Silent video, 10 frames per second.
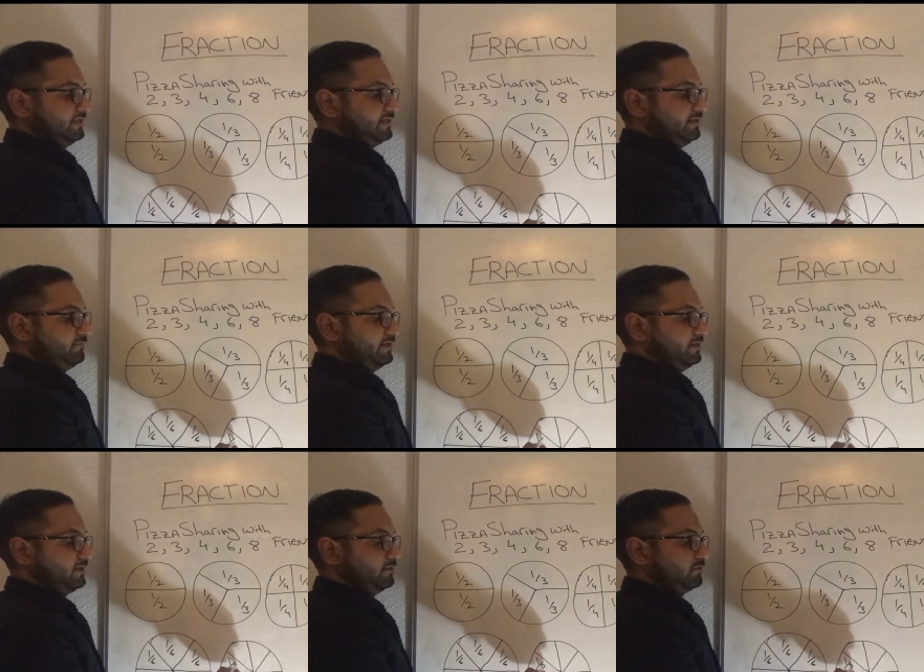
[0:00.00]
that 1
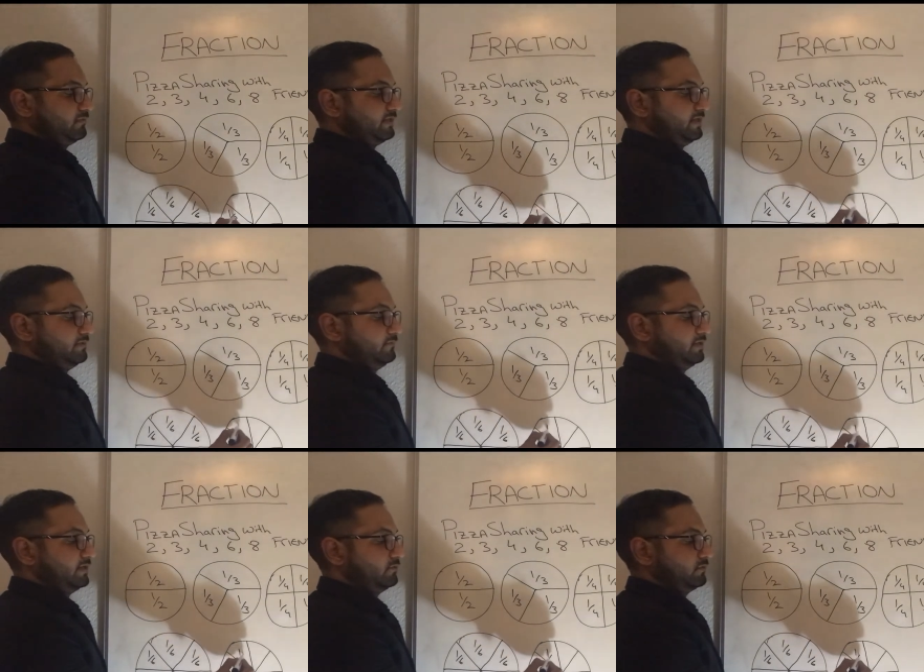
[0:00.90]
out of 8, 1
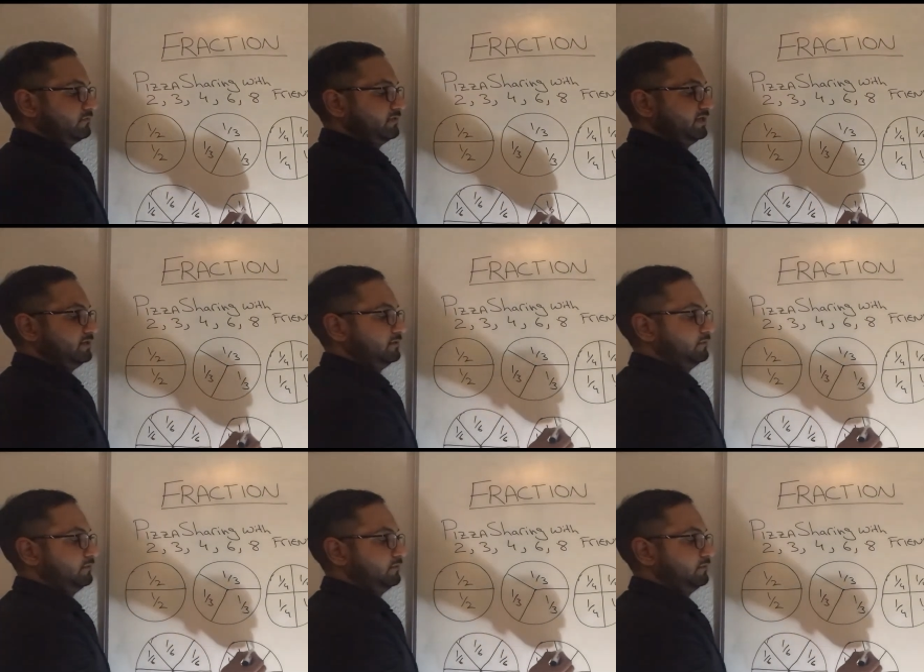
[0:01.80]
out of 8,